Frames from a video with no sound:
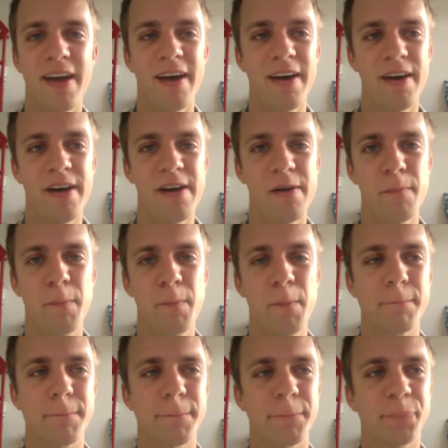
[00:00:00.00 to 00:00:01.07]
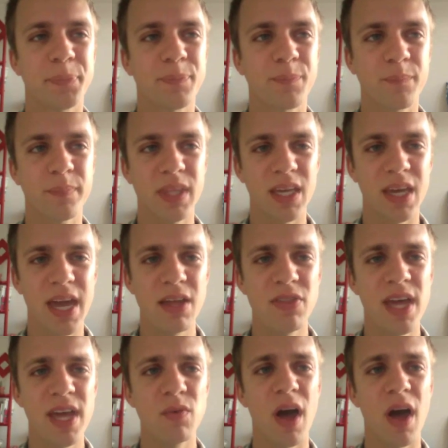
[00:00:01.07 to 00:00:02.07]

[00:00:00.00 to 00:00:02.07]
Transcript: And then